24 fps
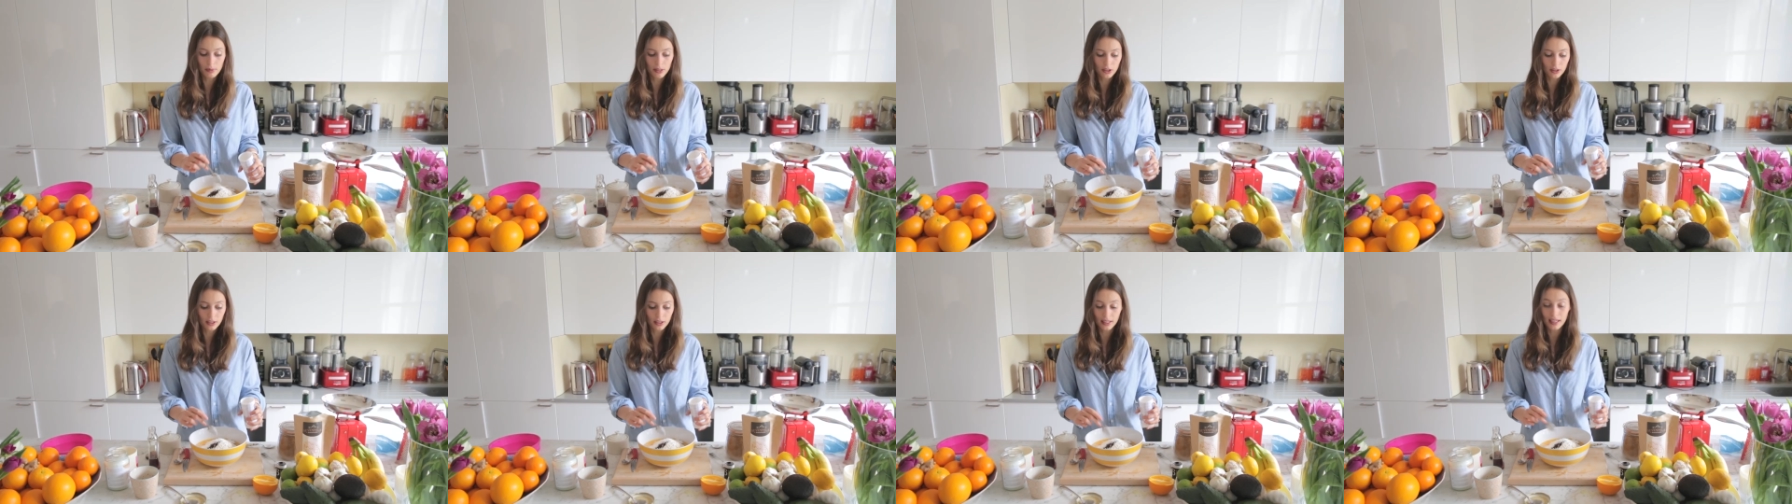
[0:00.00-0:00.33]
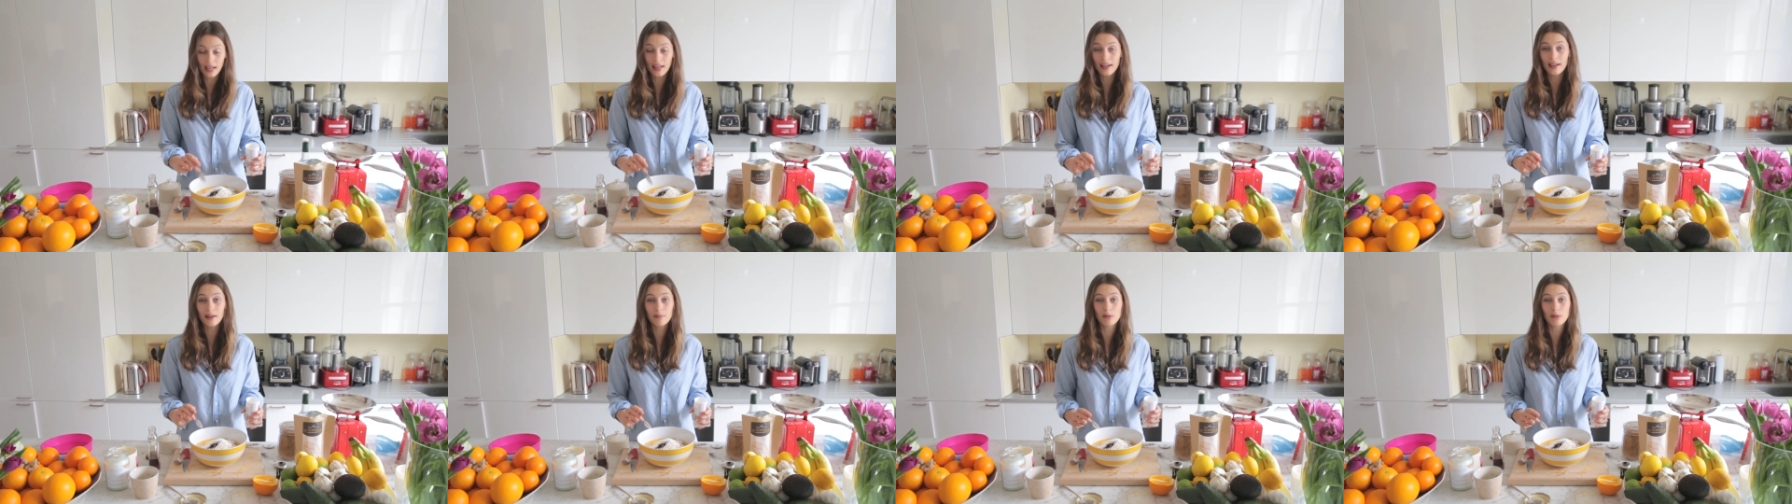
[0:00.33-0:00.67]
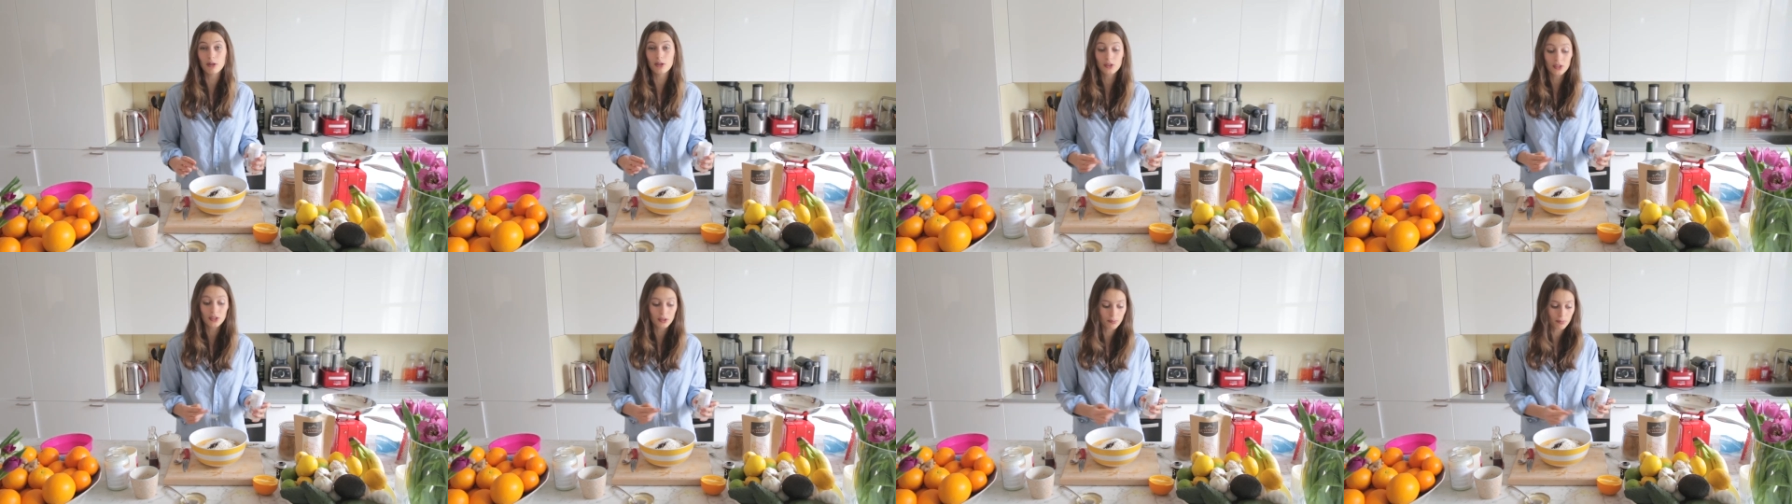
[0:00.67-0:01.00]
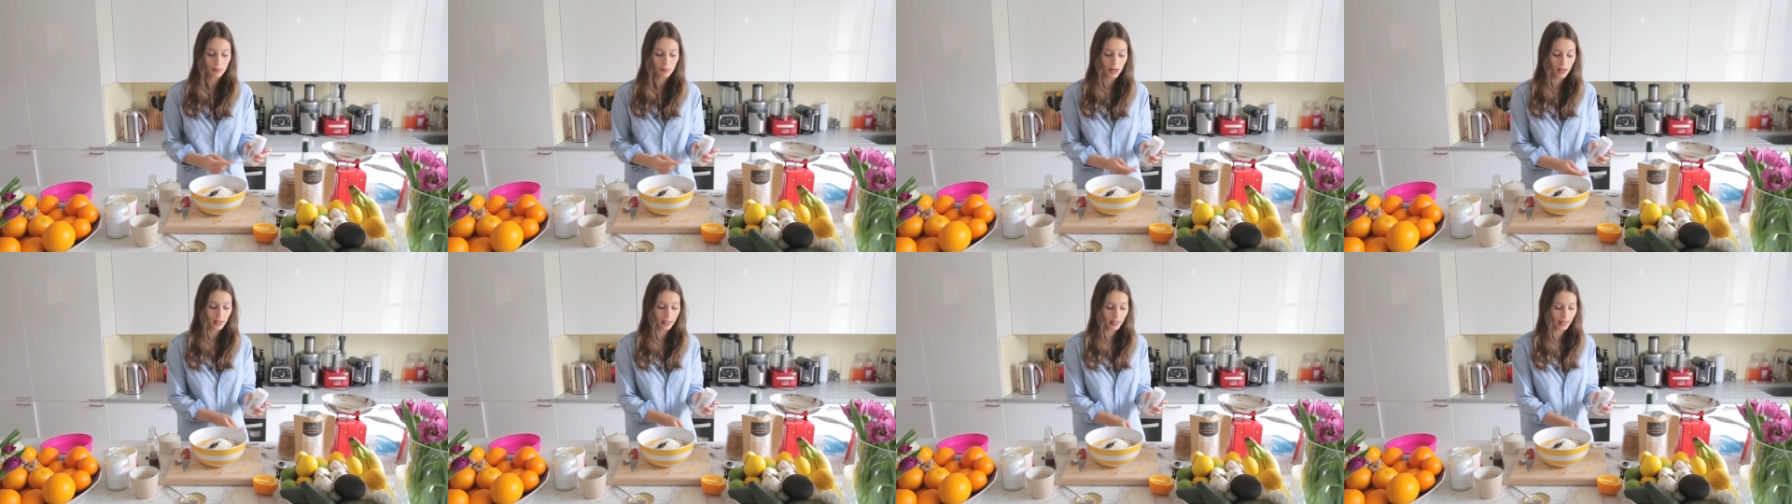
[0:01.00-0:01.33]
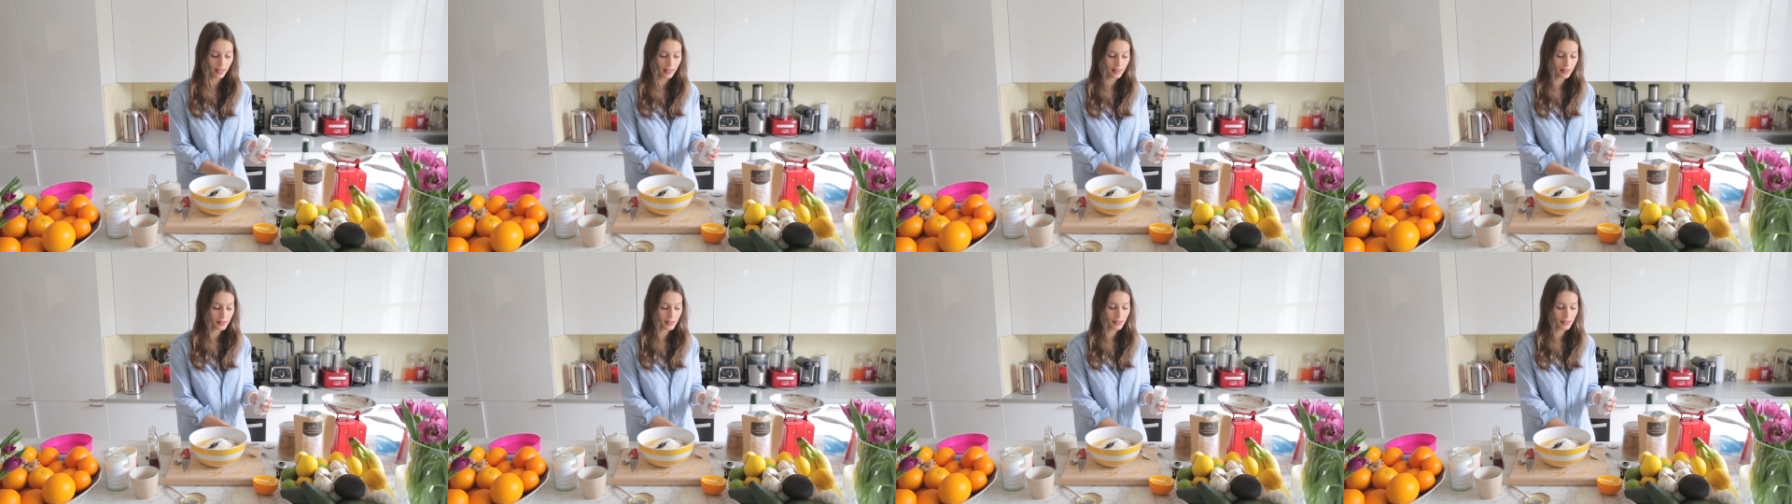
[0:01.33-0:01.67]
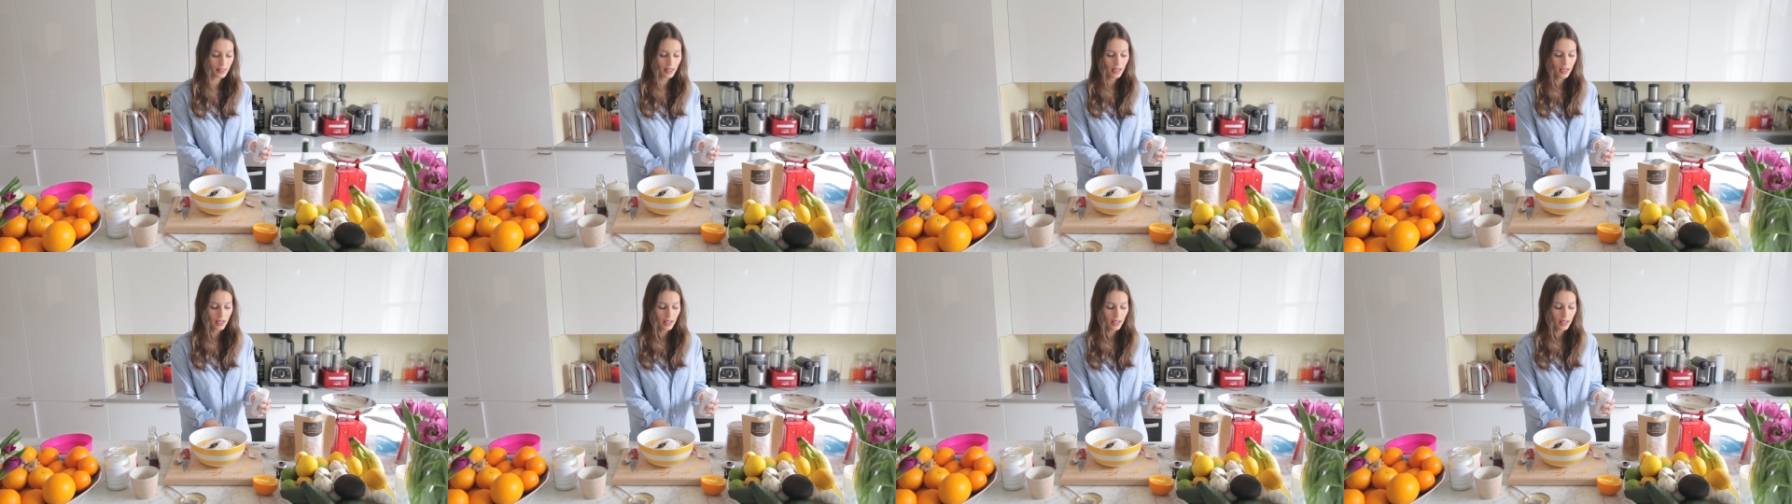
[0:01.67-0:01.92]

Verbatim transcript: but you can get it in most supermarkets.